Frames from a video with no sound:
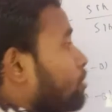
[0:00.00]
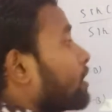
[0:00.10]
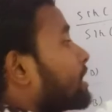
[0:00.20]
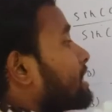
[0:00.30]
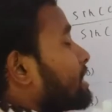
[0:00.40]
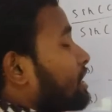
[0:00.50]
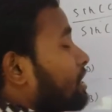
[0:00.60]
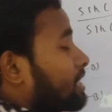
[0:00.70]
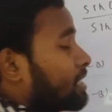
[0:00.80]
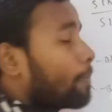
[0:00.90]
you get
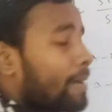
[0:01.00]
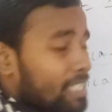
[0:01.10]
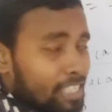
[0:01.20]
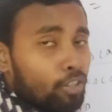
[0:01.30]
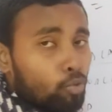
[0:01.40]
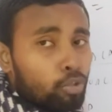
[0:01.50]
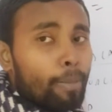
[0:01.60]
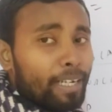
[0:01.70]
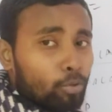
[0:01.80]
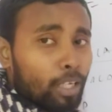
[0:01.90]
C plus C 2C by 2.